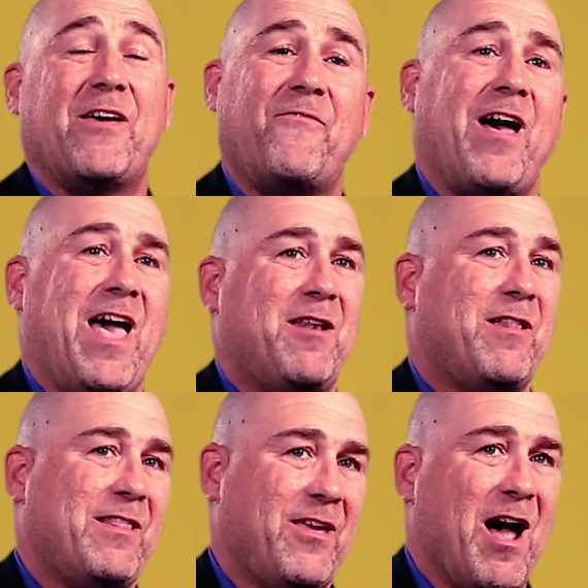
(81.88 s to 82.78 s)
If I
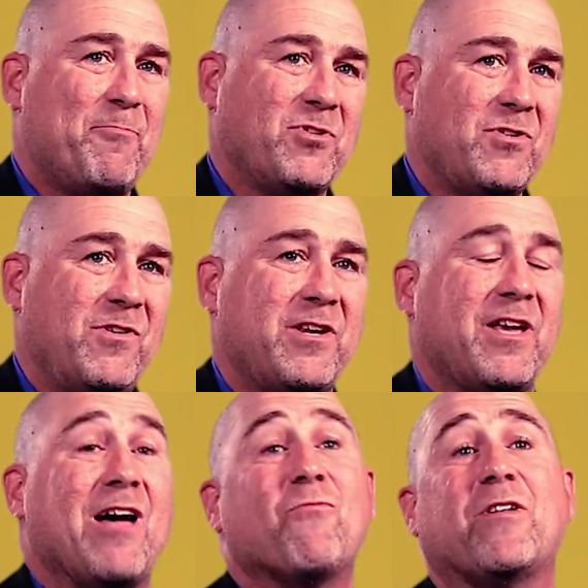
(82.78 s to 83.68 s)
had the
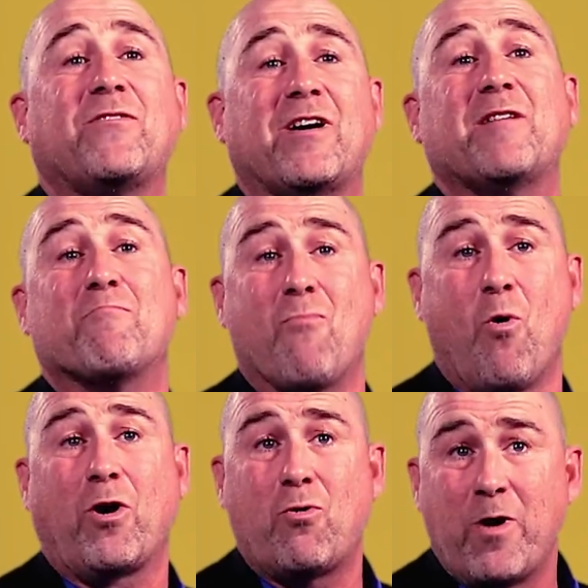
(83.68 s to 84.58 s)
opportunity, I would have done it
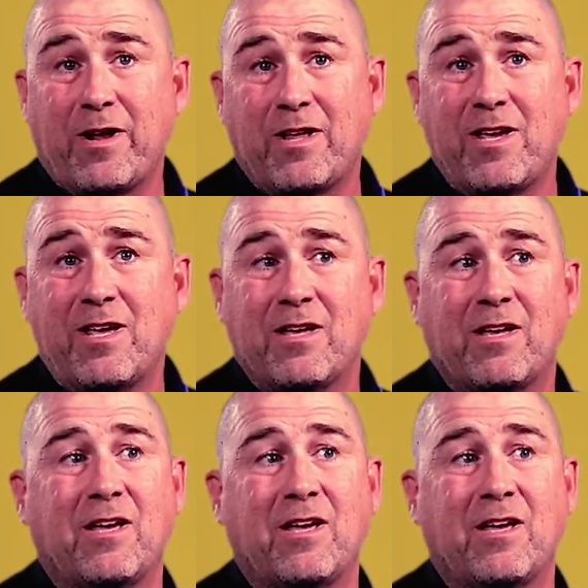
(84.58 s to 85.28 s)
more quickly.